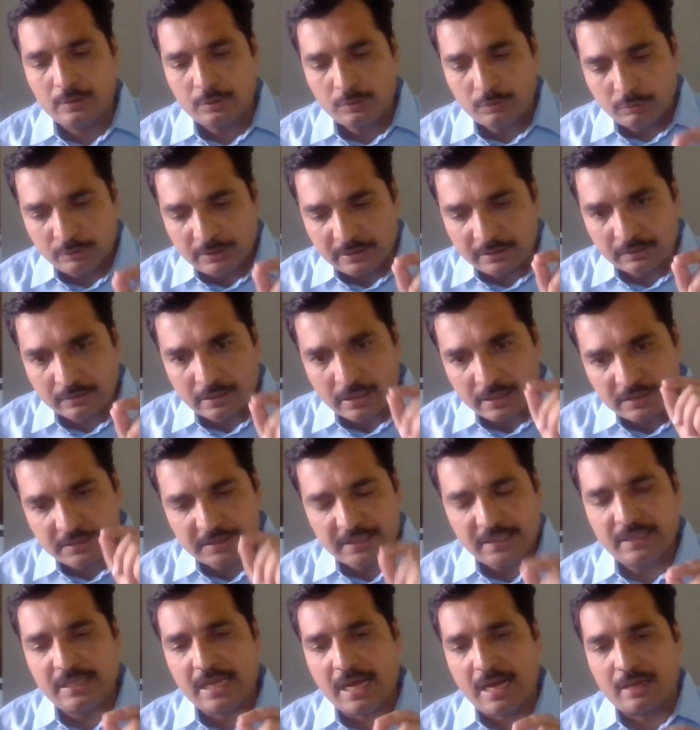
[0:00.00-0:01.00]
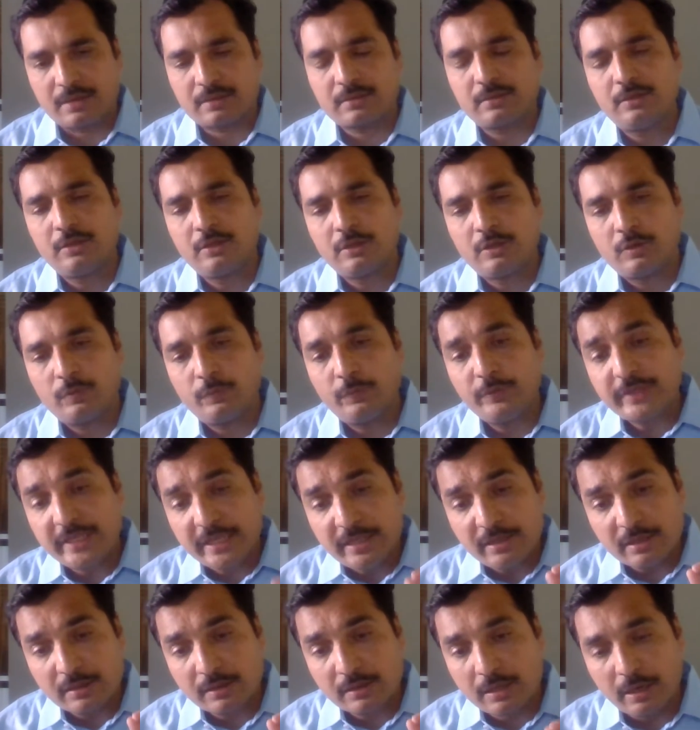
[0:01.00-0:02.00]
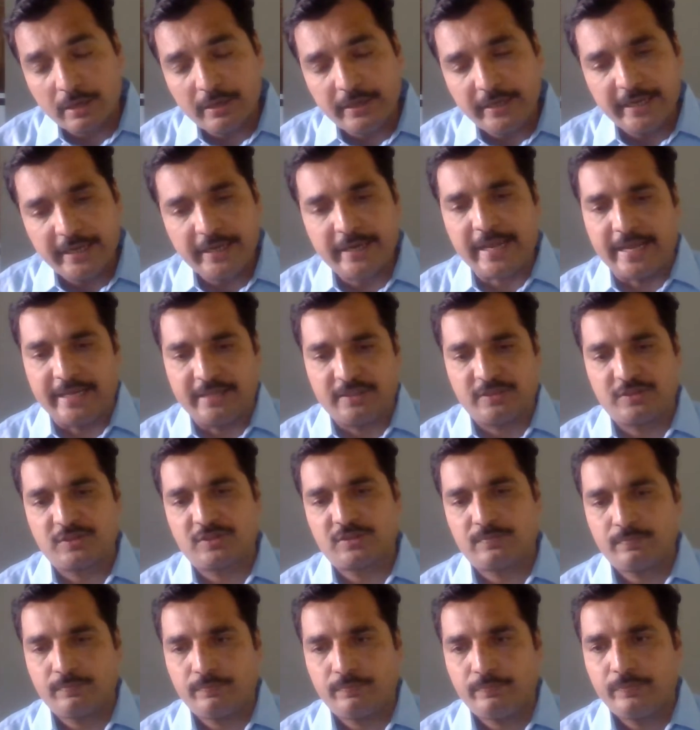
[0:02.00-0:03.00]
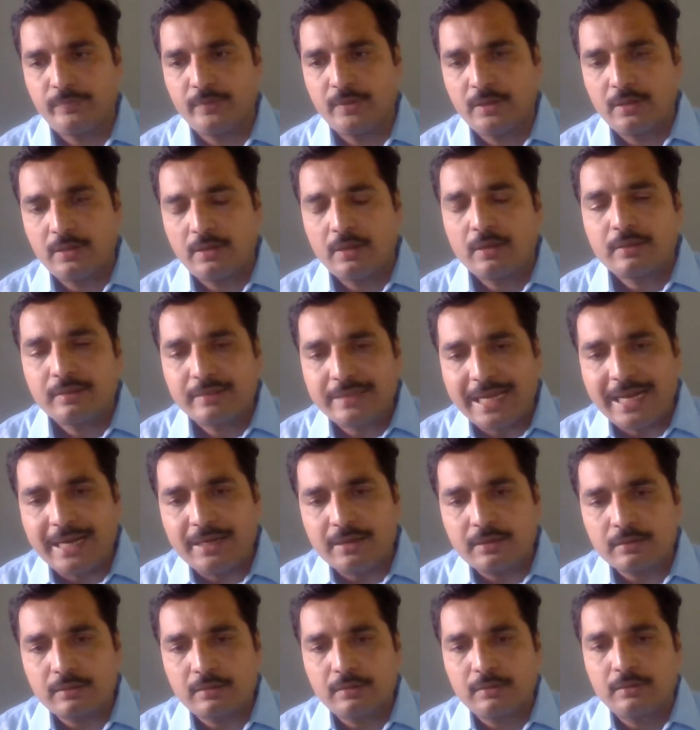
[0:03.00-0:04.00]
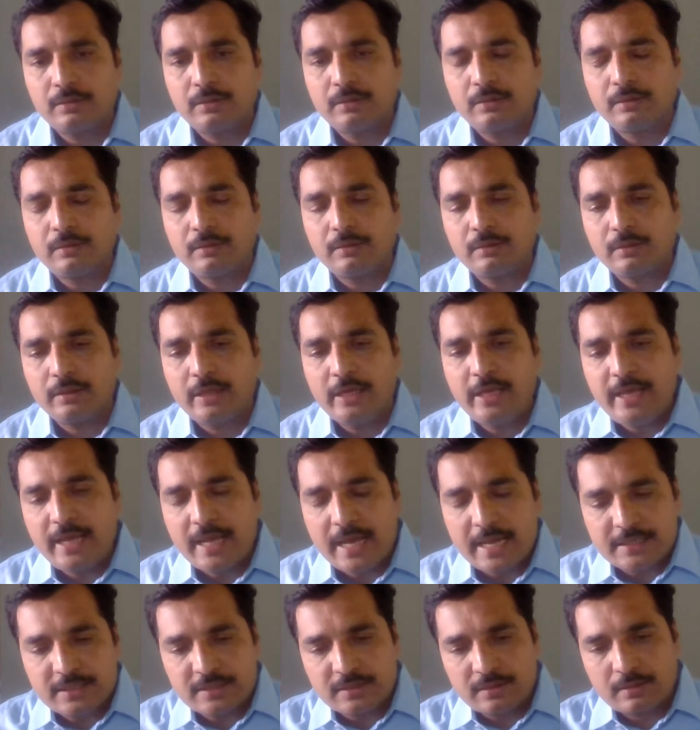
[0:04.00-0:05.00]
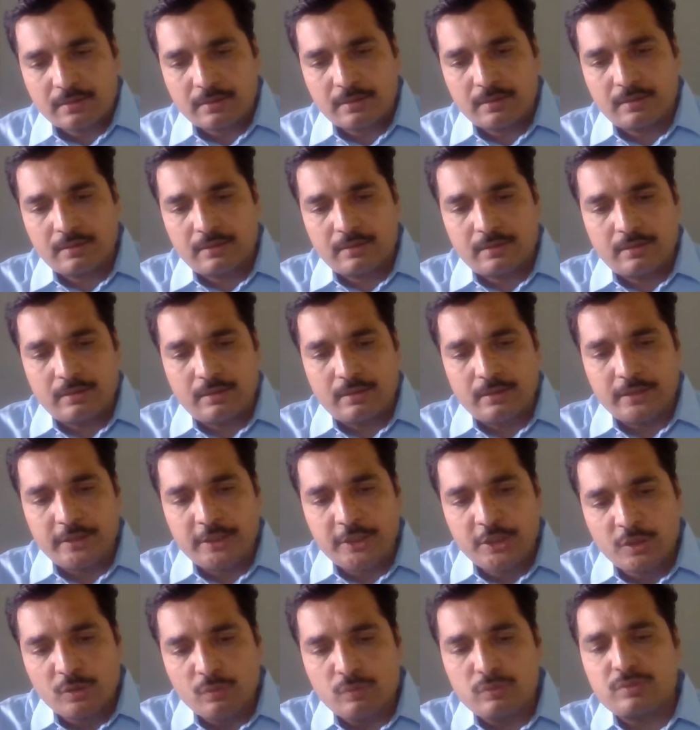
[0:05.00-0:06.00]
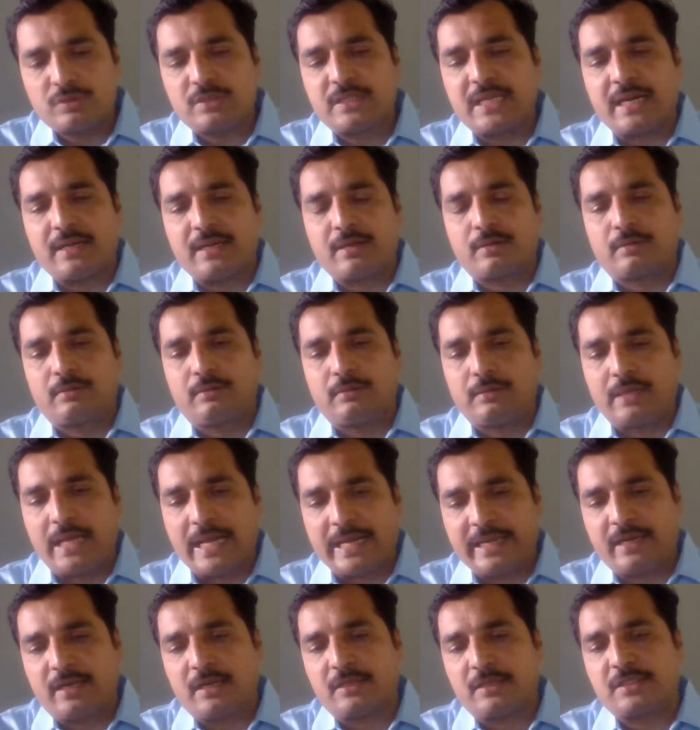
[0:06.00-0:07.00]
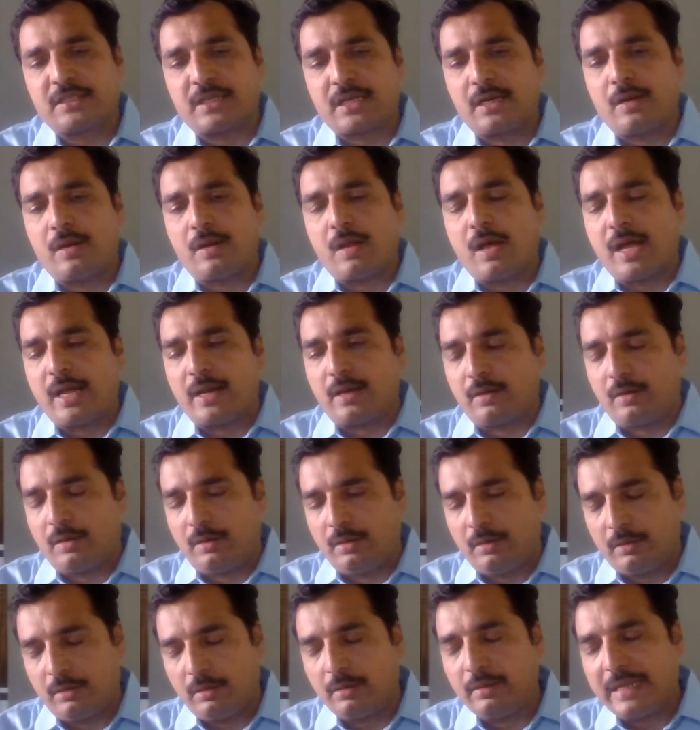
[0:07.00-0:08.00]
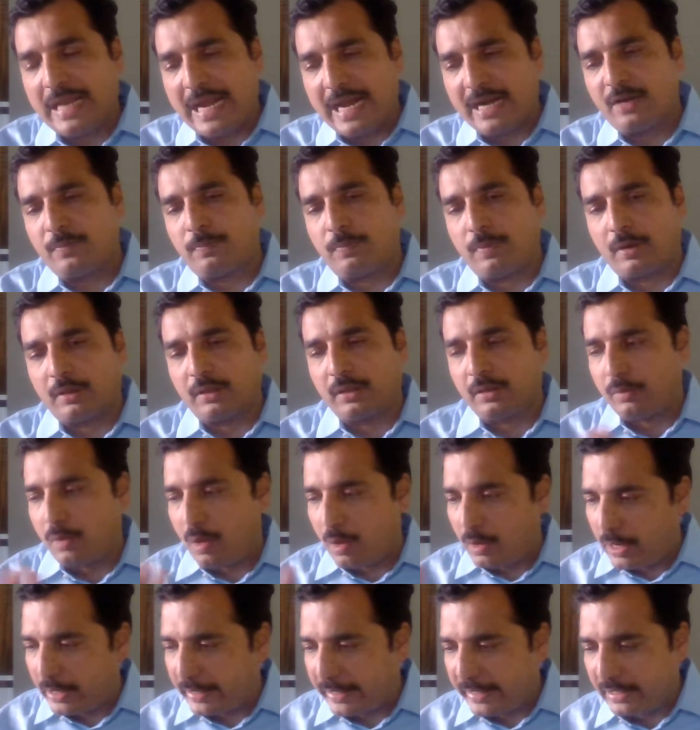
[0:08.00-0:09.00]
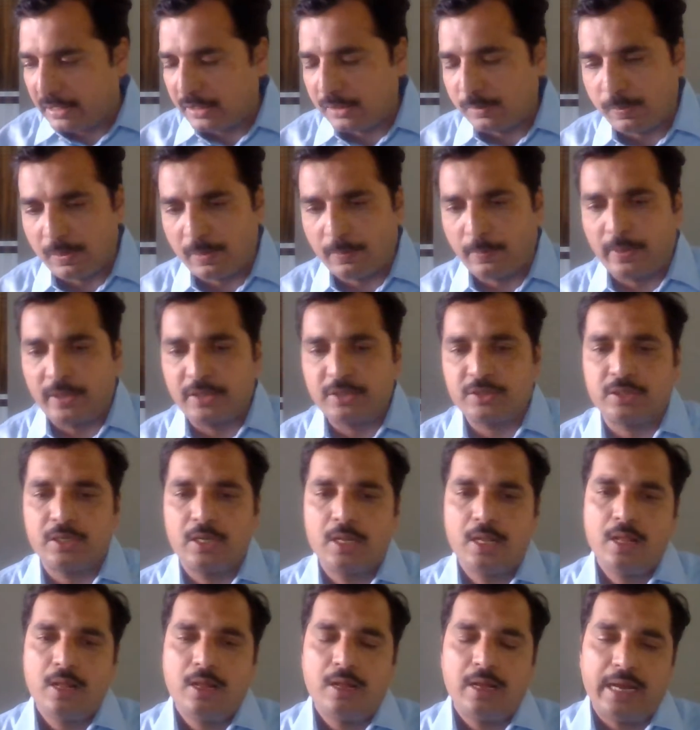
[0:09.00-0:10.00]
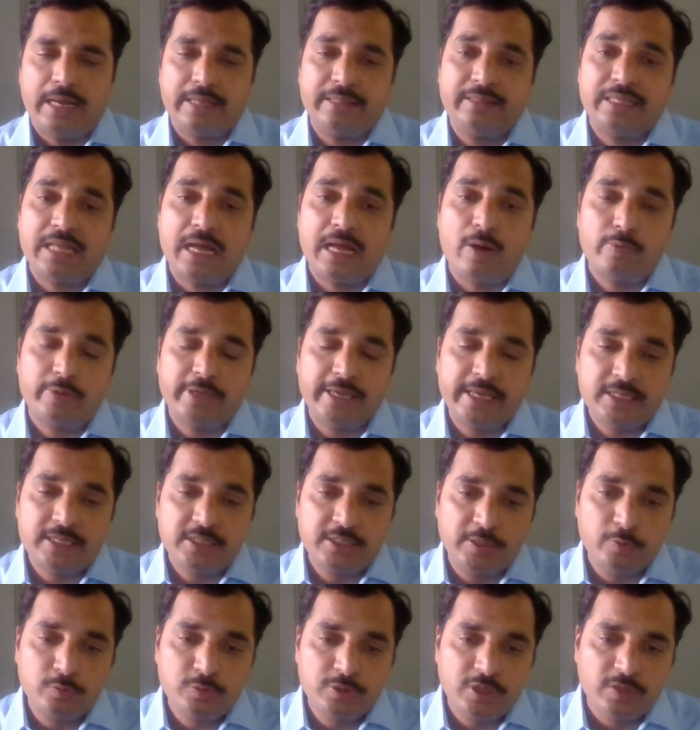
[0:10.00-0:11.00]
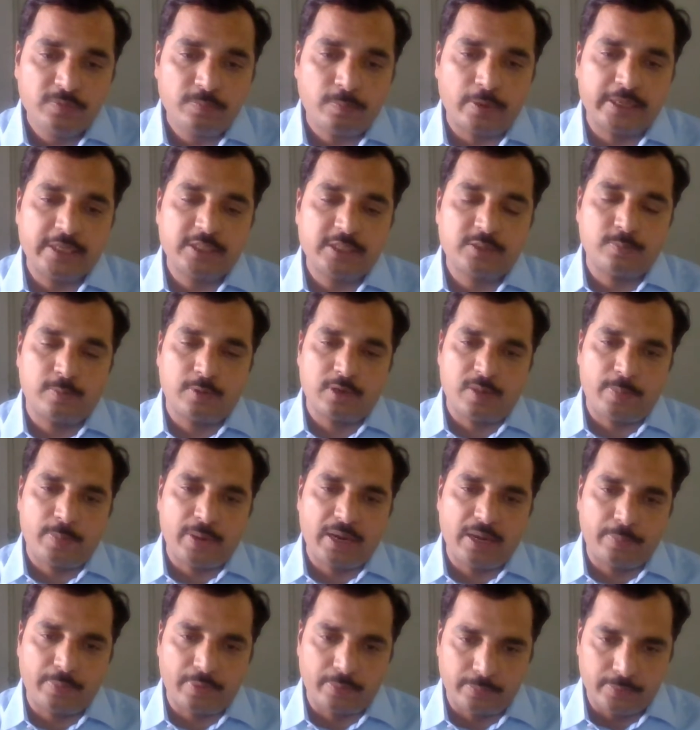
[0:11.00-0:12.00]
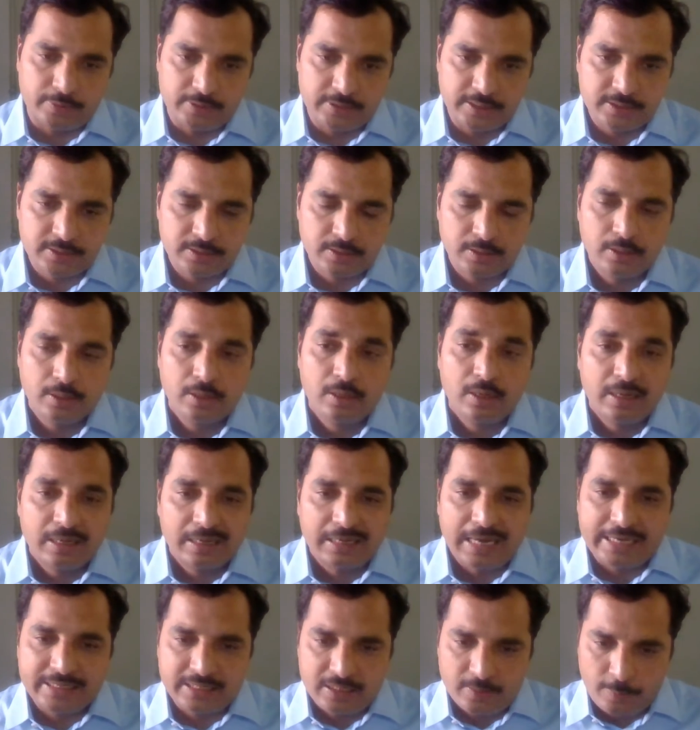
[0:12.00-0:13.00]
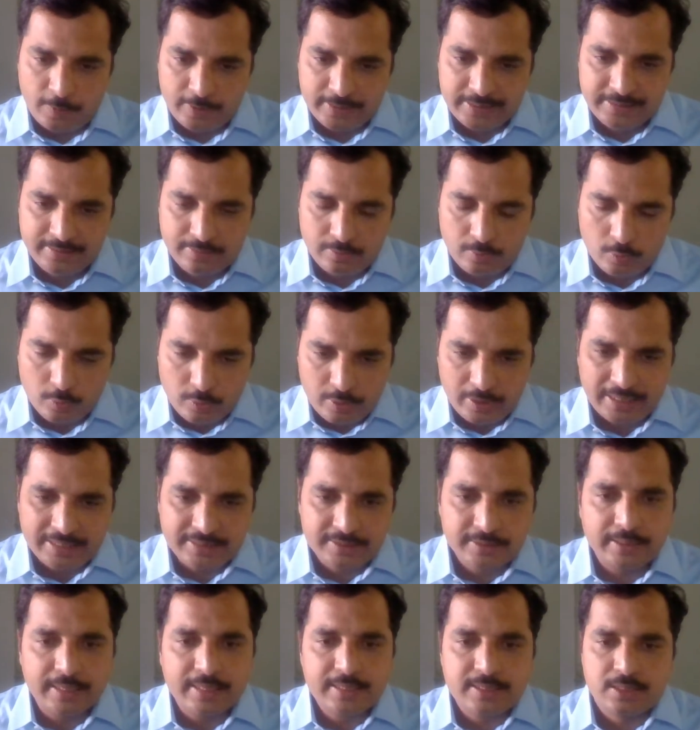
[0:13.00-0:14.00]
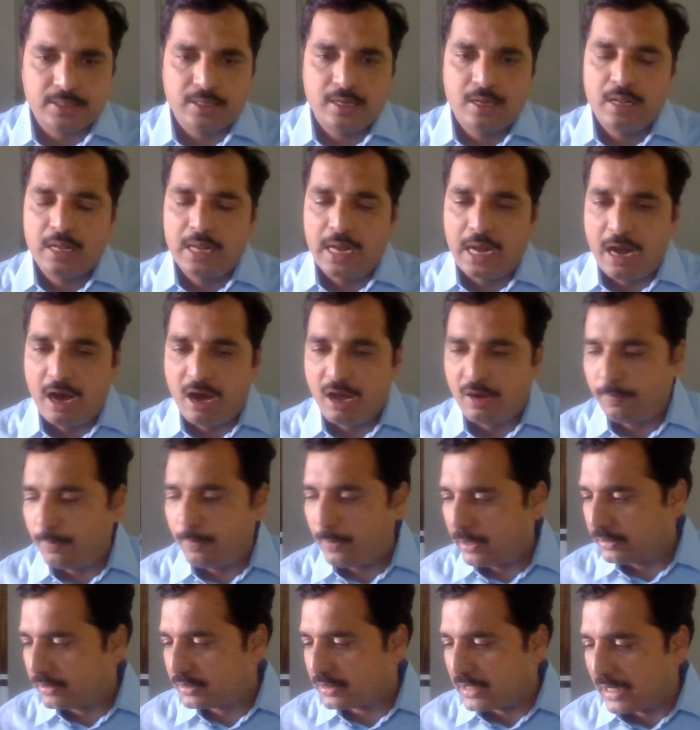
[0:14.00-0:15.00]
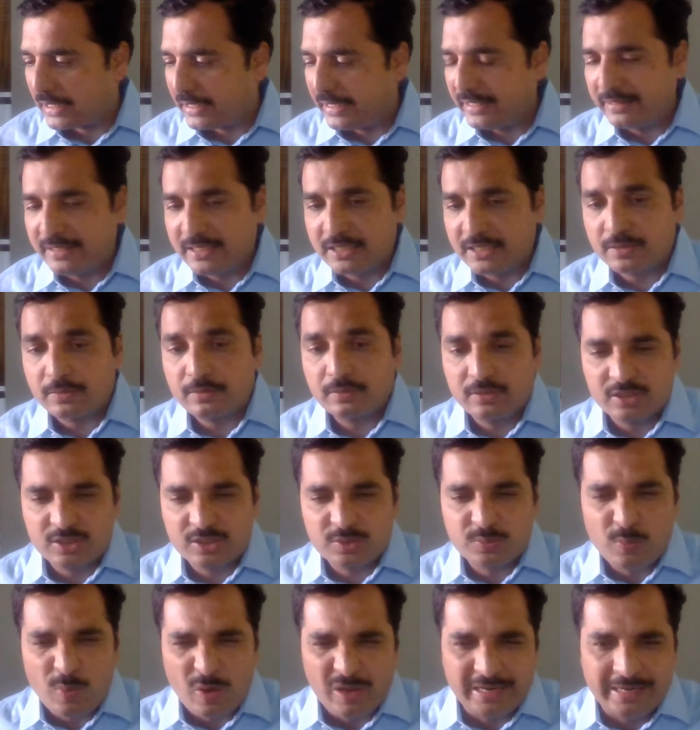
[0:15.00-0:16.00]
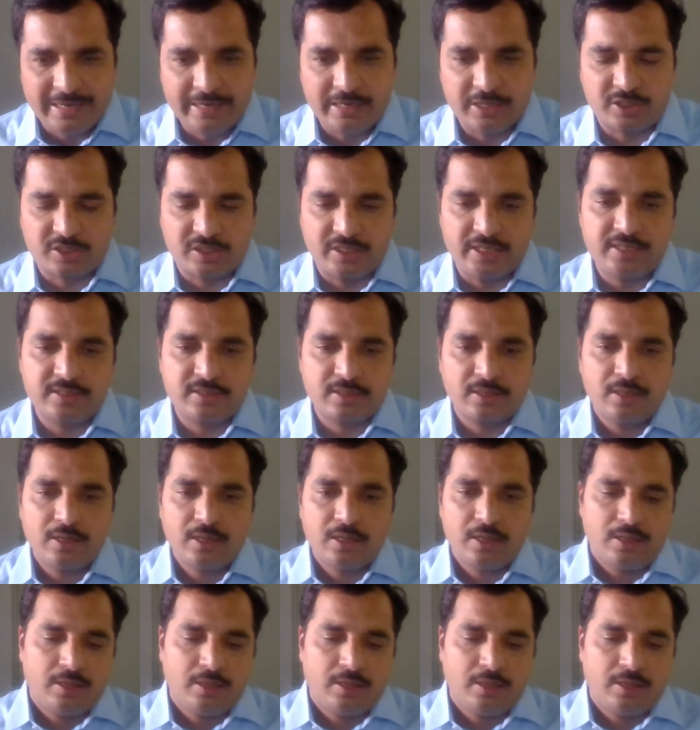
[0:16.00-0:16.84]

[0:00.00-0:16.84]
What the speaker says: to the Tahsildar within the 30 days that he has used that land for the non-agricultural purpose, and now he is using for his bona fide purposes, either for his own residence or for starting these small industries.